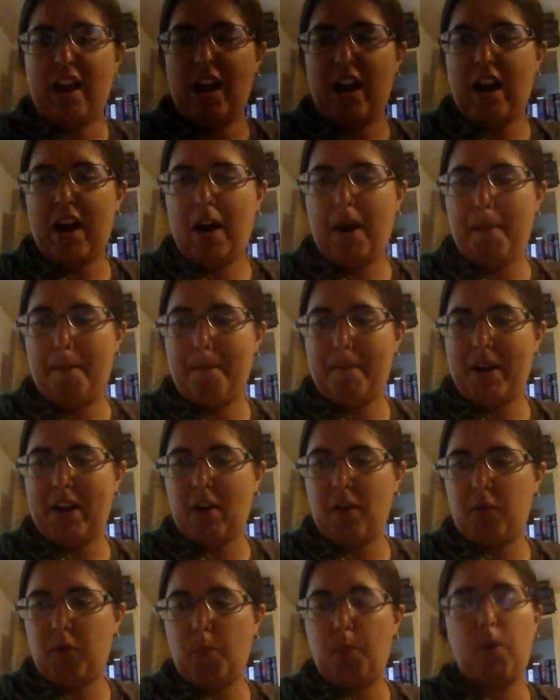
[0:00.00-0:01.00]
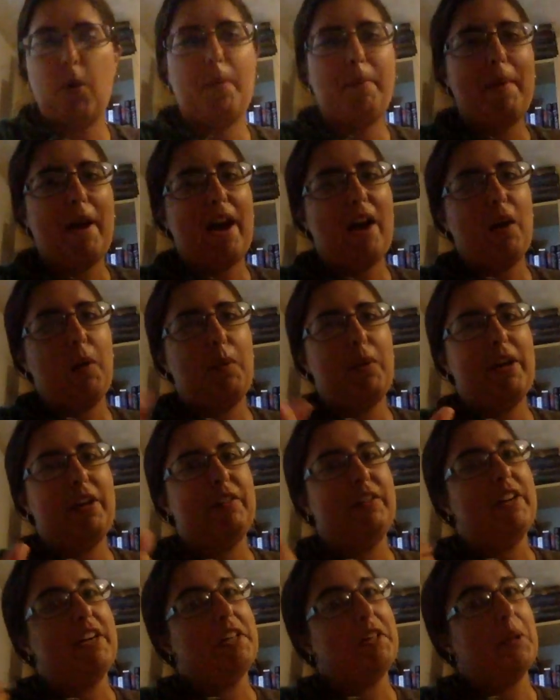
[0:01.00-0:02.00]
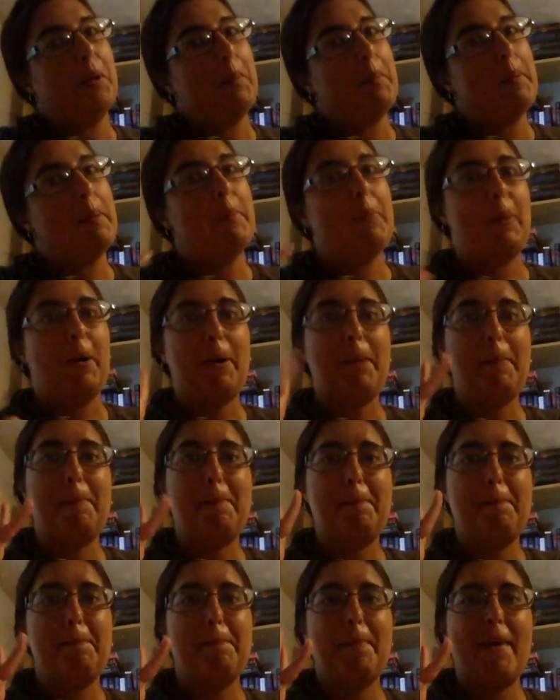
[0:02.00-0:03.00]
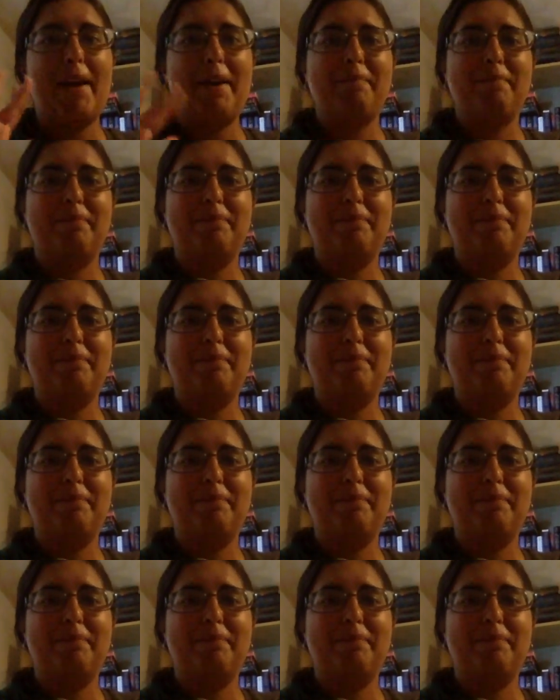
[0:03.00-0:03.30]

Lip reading: But I'll report back when I read a little bit more. Bye.